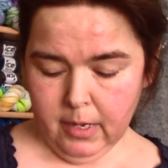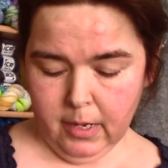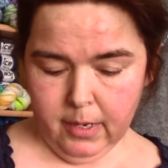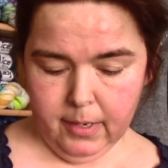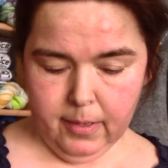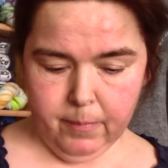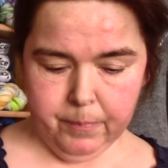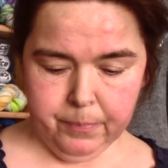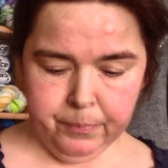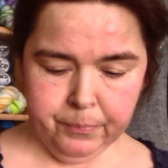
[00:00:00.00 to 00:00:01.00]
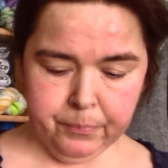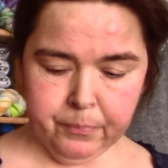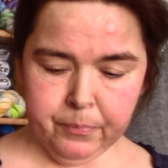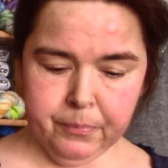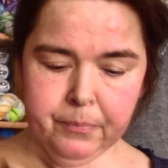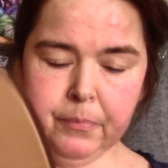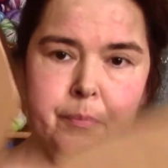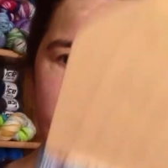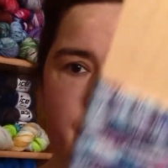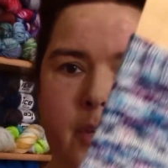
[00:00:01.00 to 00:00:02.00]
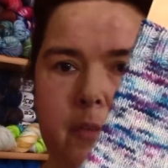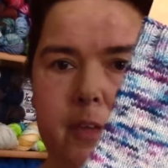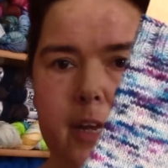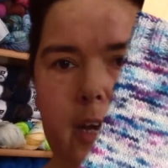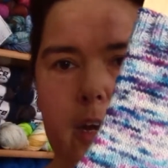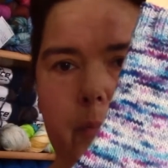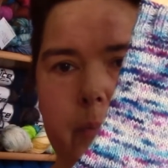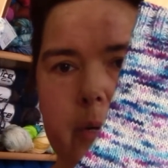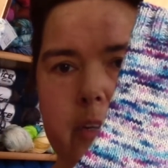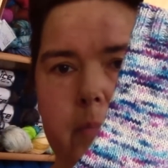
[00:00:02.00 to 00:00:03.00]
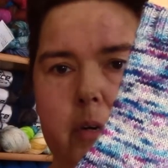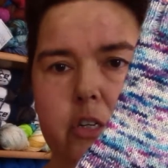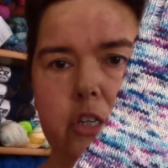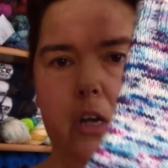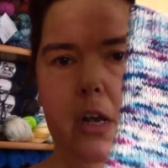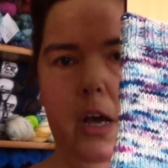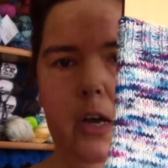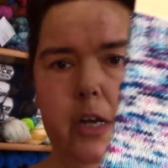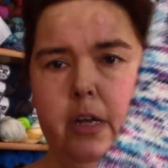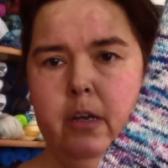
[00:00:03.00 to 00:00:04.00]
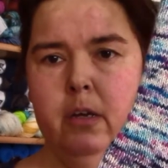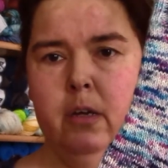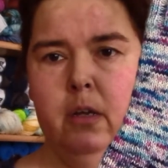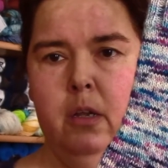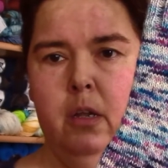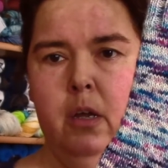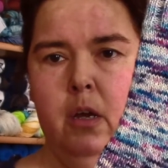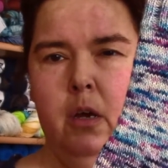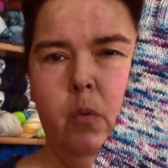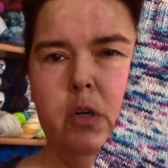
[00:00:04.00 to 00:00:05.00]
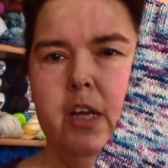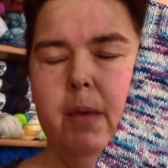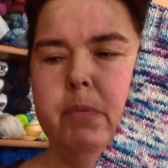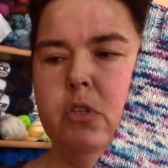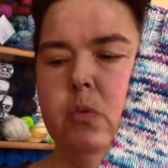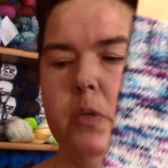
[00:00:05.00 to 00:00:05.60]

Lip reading: They are pretty much alike. What happens